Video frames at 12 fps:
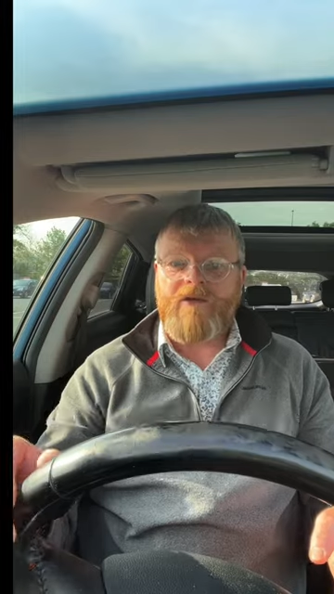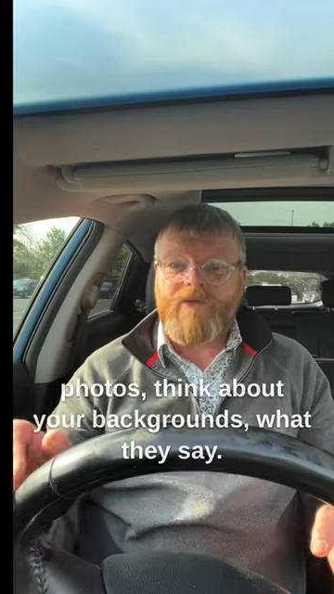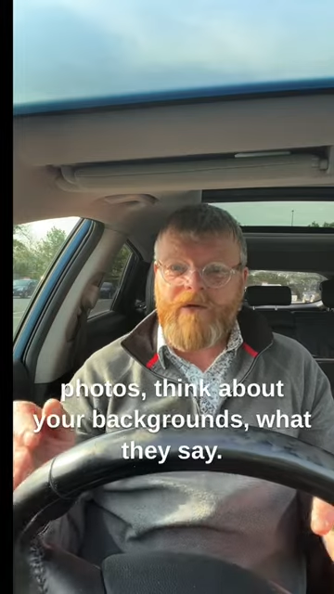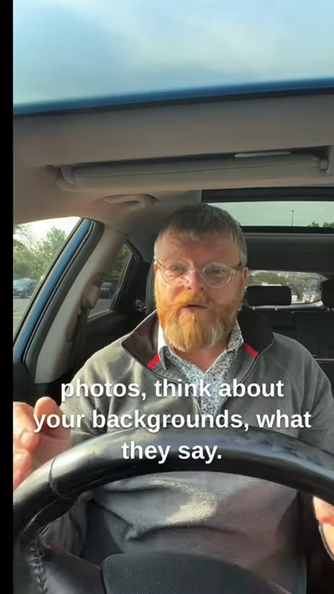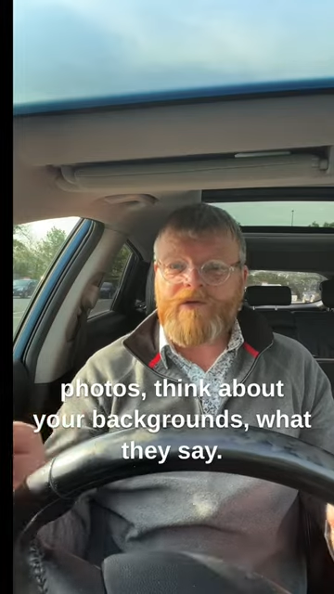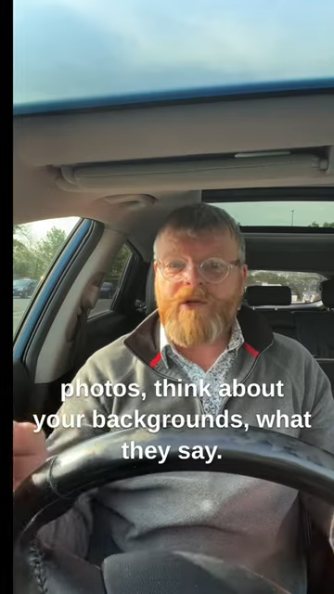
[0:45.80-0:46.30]

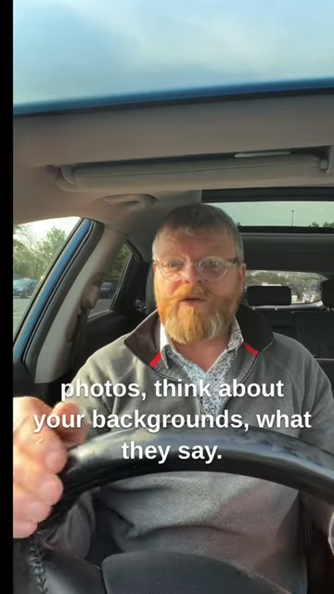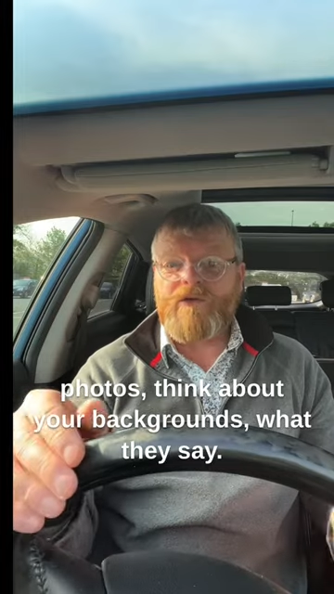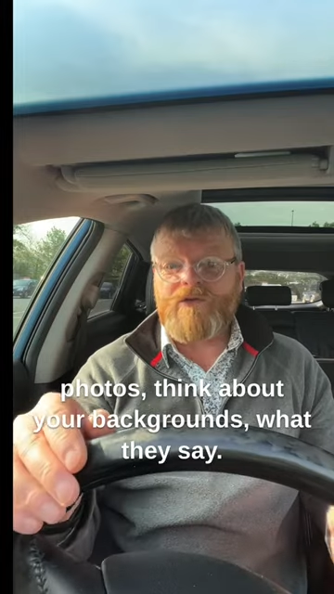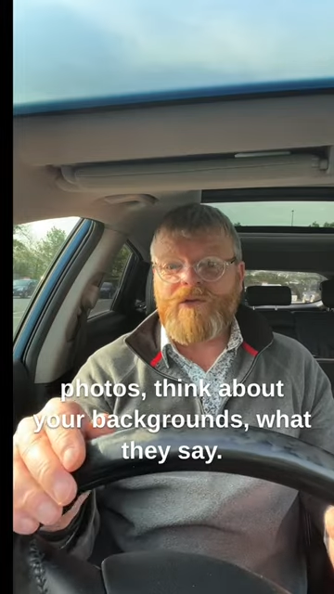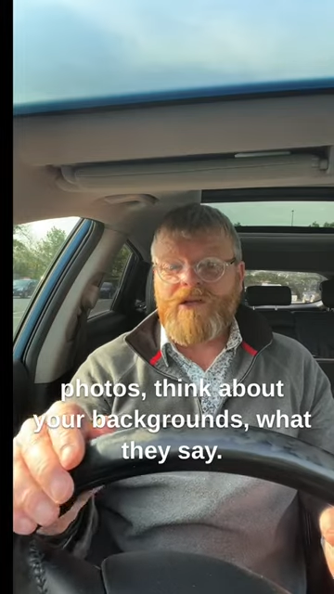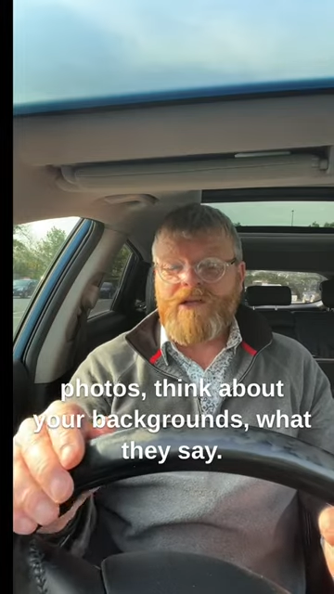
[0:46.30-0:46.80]

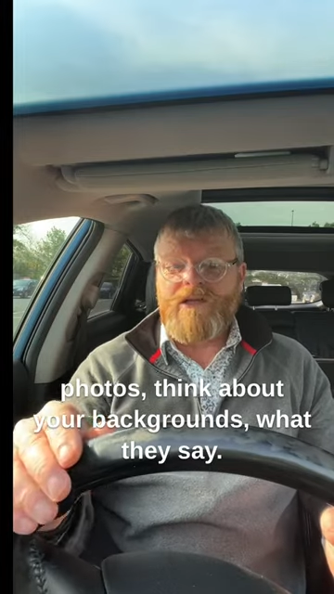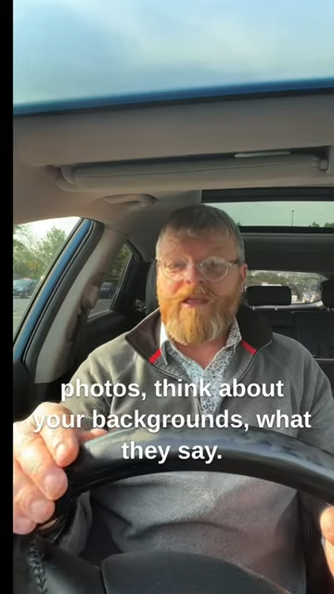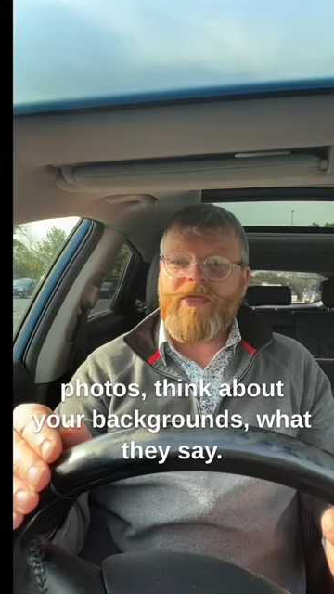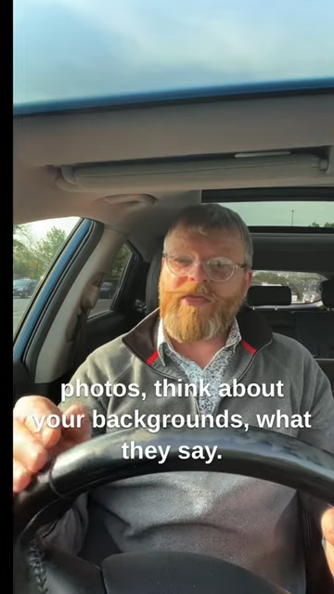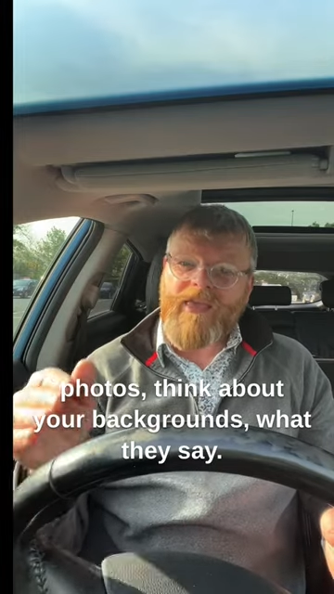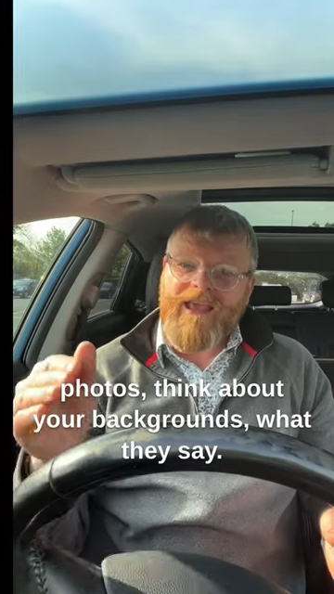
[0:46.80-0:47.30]
photos,
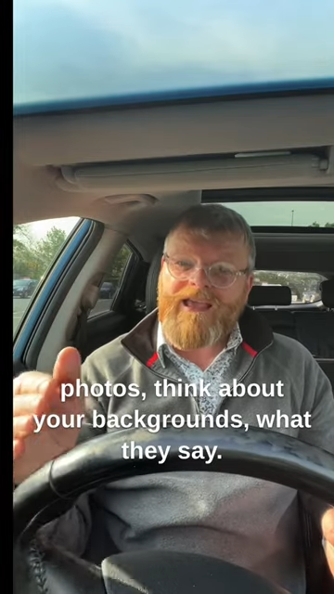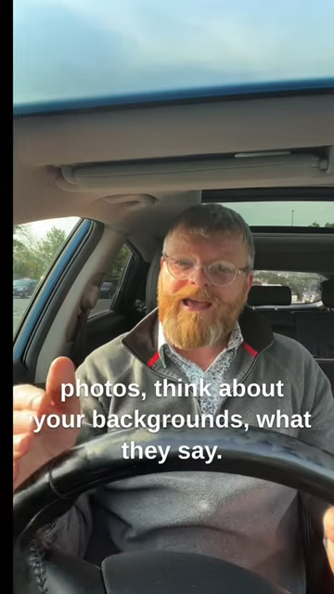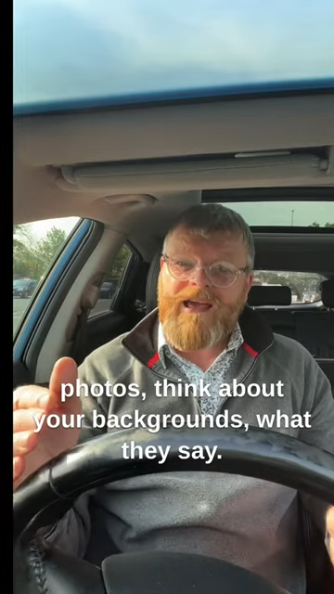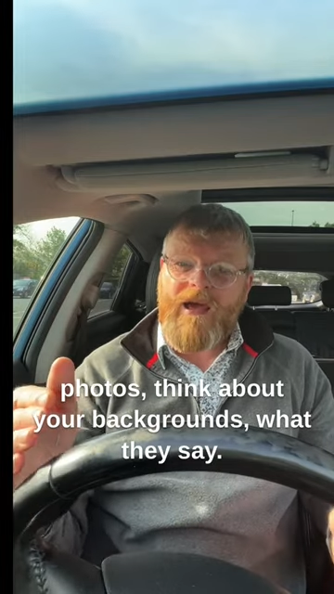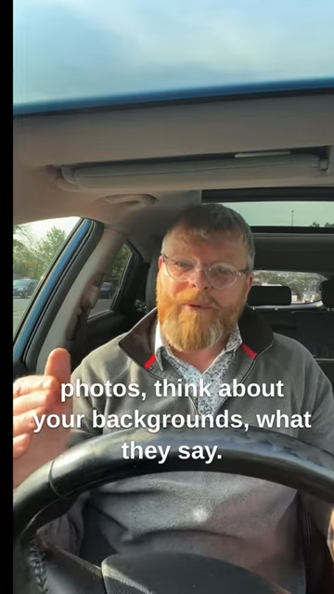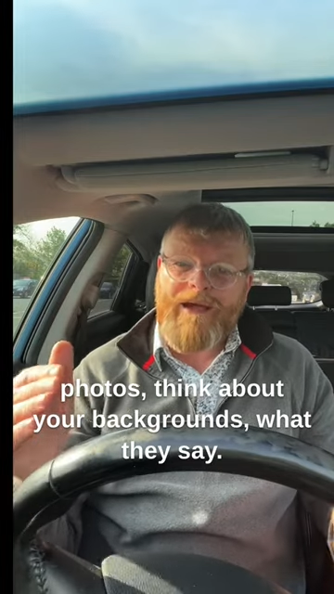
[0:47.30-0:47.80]
think
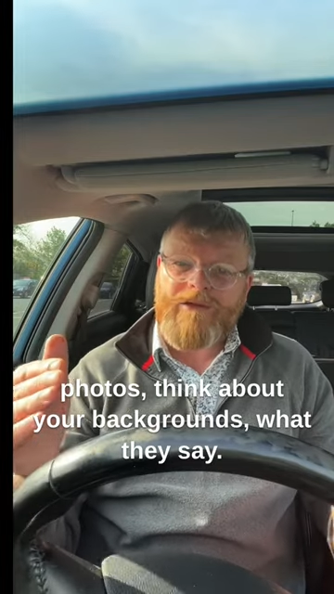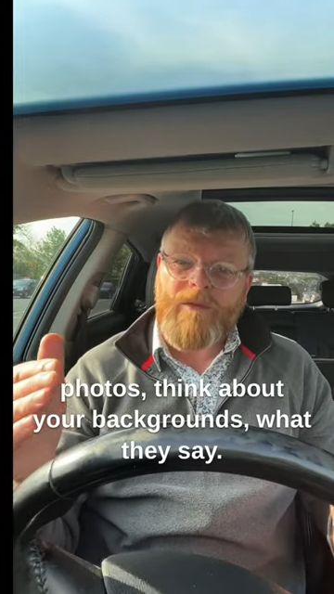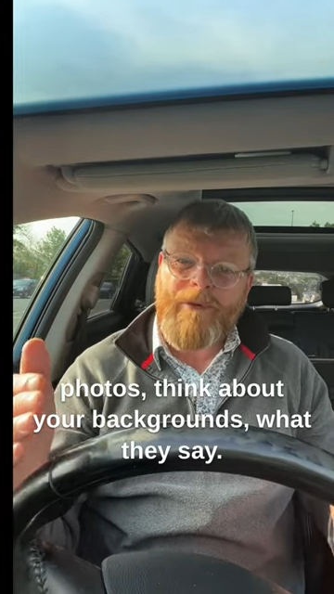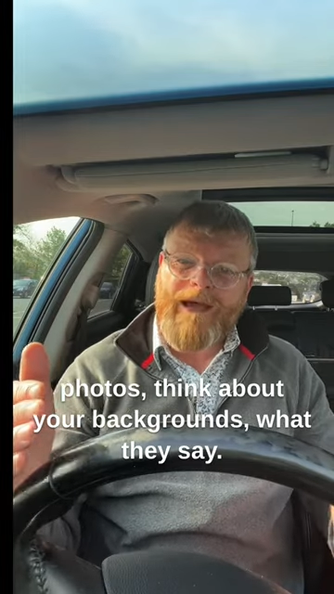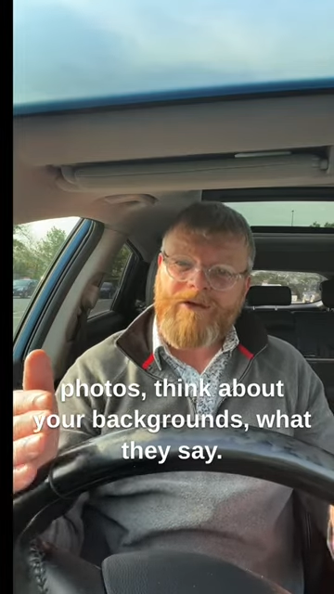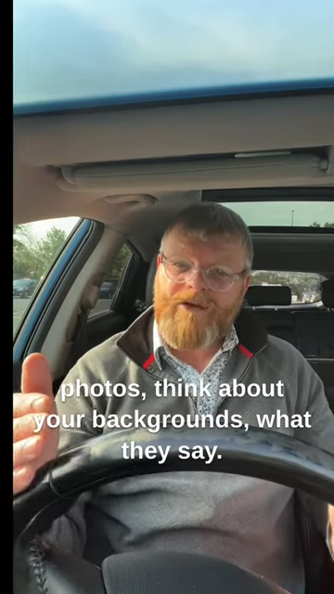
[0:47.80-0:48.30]
about your
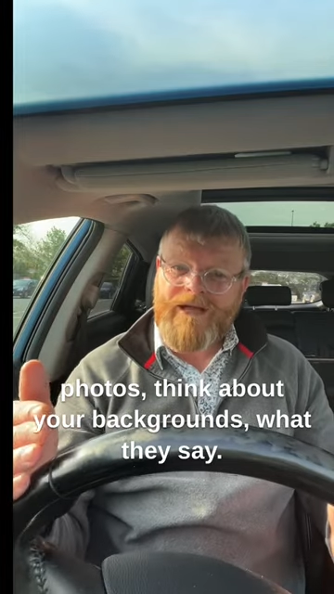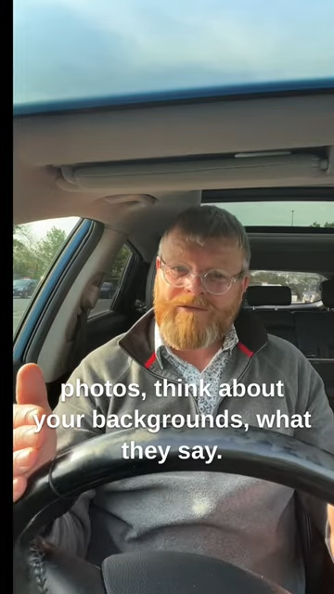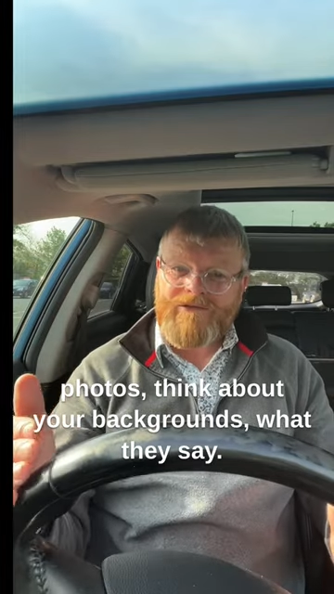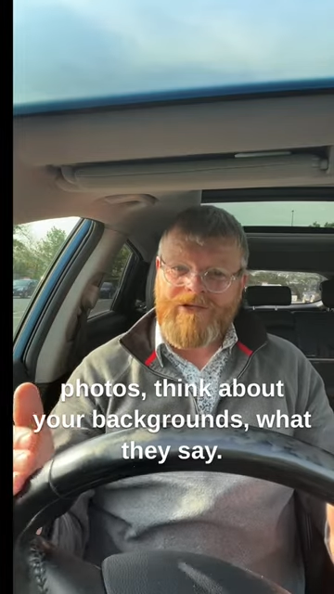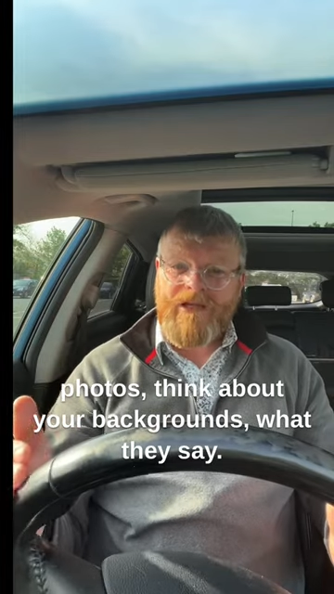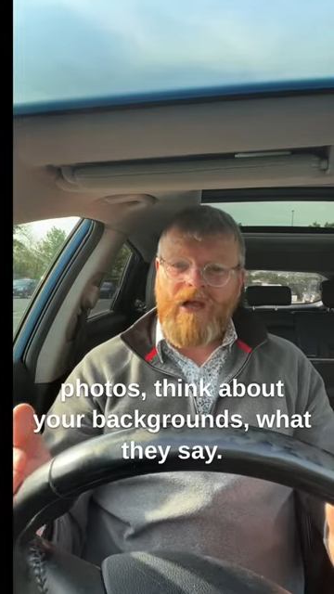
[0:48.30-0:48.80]

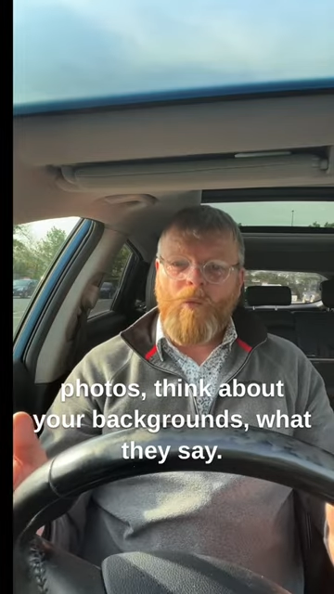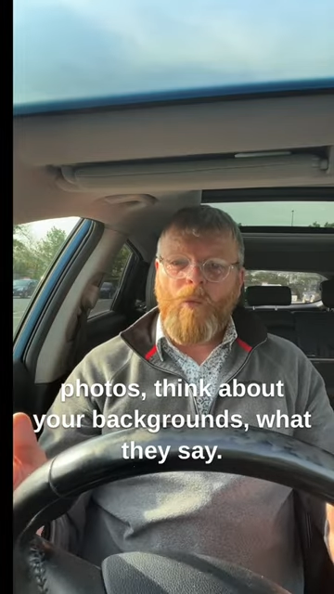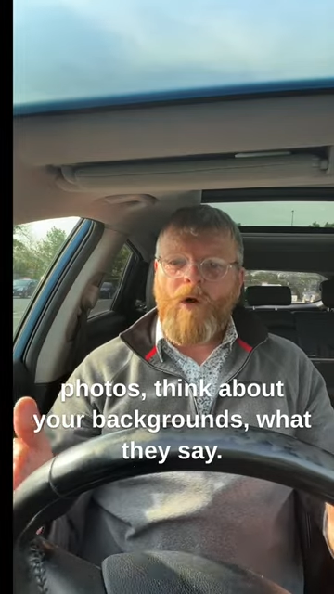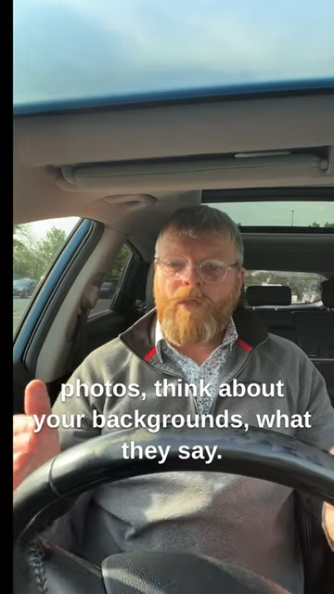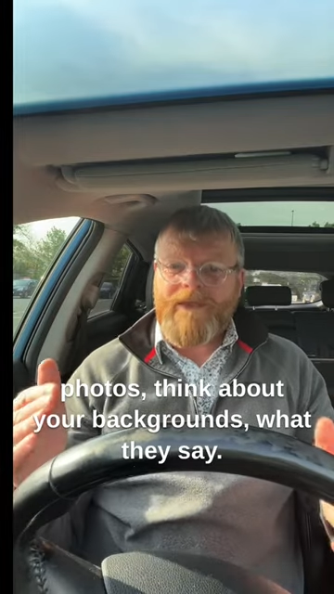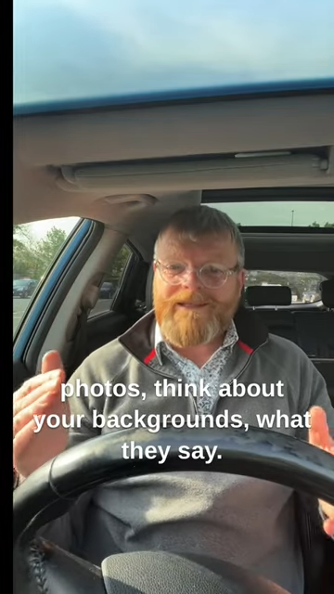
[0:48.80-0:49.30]
backgrounds,
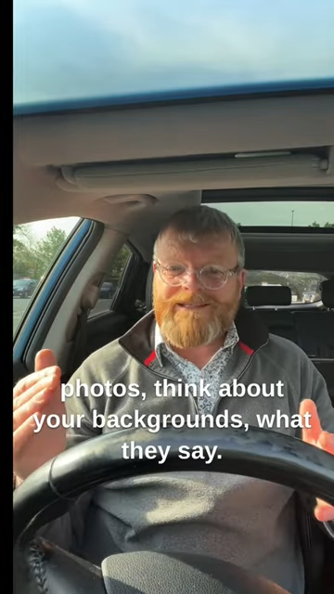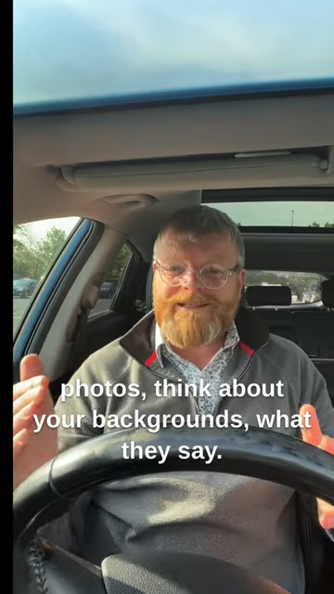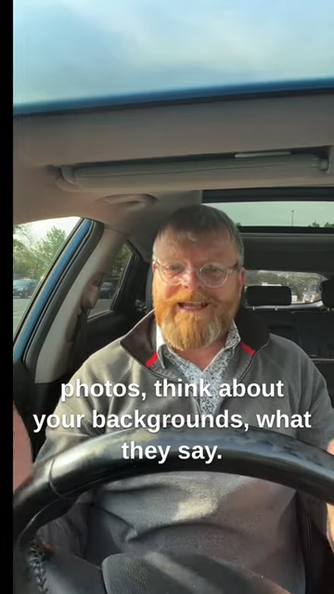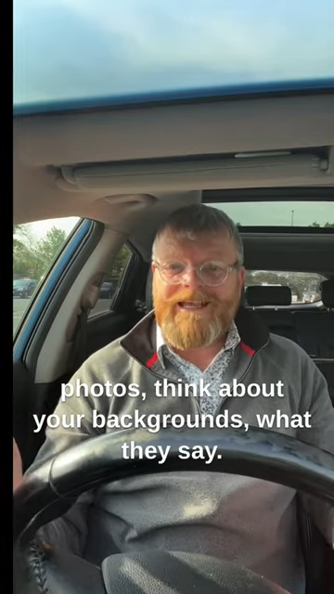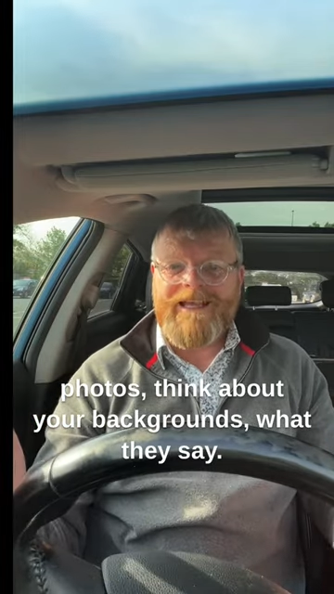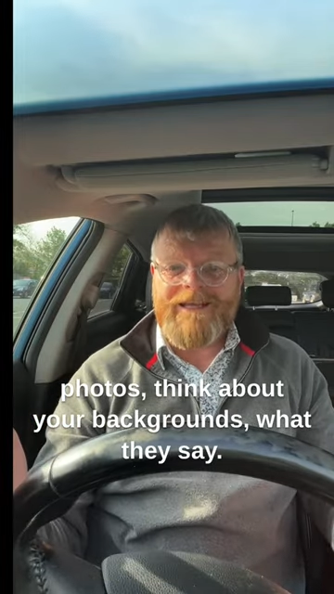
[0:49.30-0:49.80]
what they
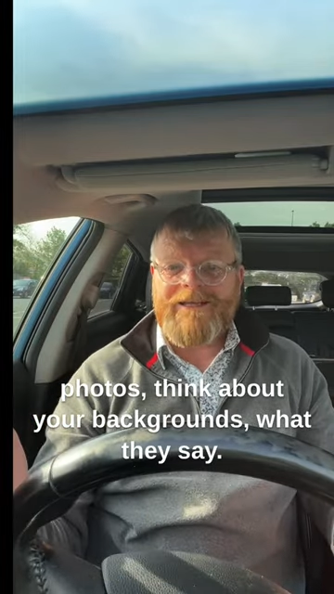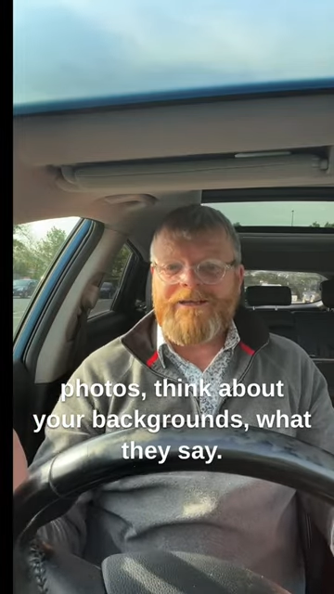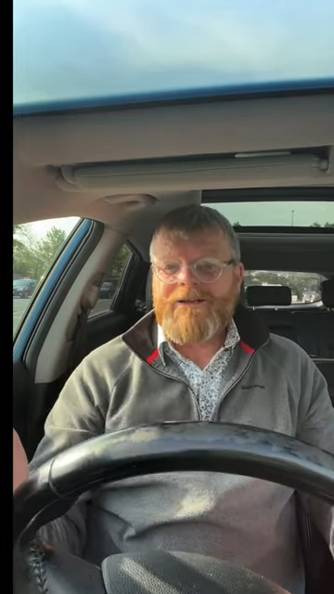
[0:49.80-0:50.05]
say,